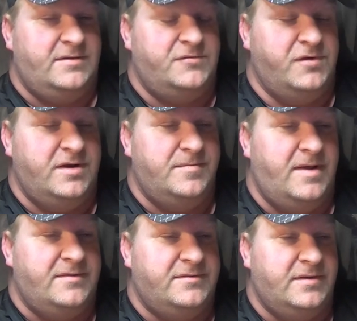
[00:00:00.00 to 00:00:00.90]
treated
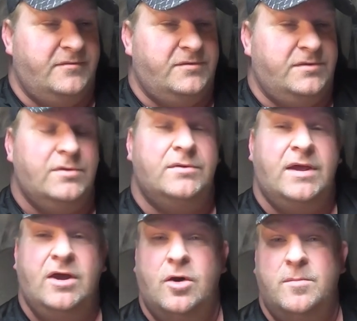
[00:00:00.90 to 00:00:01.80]
myself to to
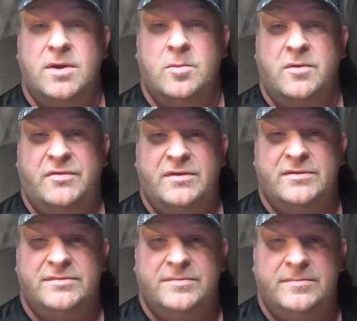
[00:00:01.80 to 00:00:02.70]
help me with
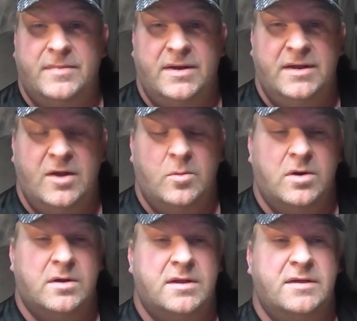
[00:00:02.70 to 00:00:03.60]
this my
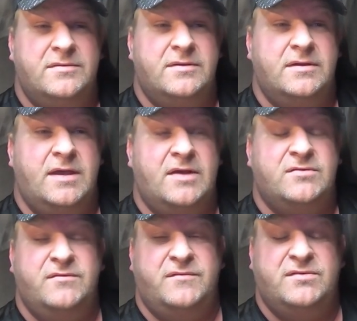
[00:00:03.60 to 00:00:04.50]
network. It's uh,
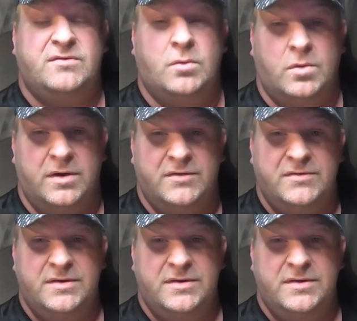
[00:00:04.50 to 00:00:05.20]
actually for storage